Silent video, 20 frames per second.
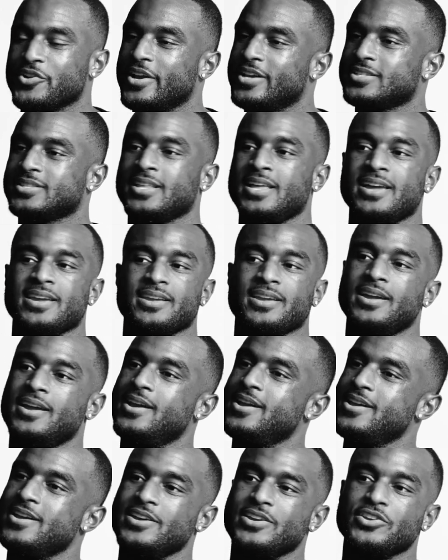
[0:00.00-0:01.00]
It's like,
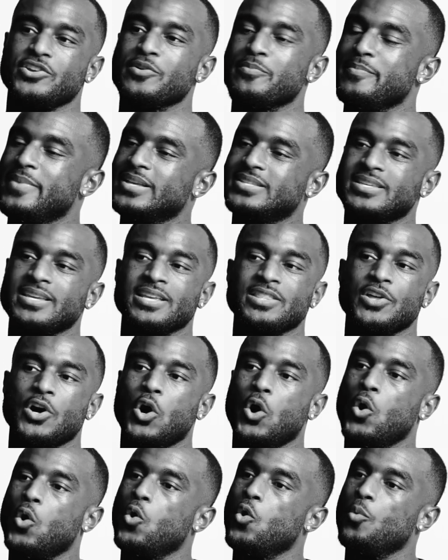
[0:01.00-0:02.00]
you're missing the
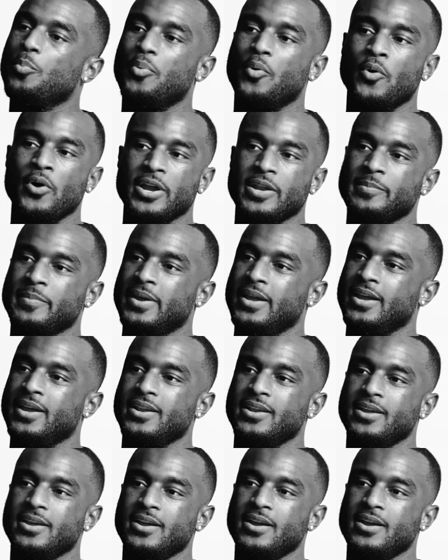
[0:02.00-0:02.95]
whole point, man.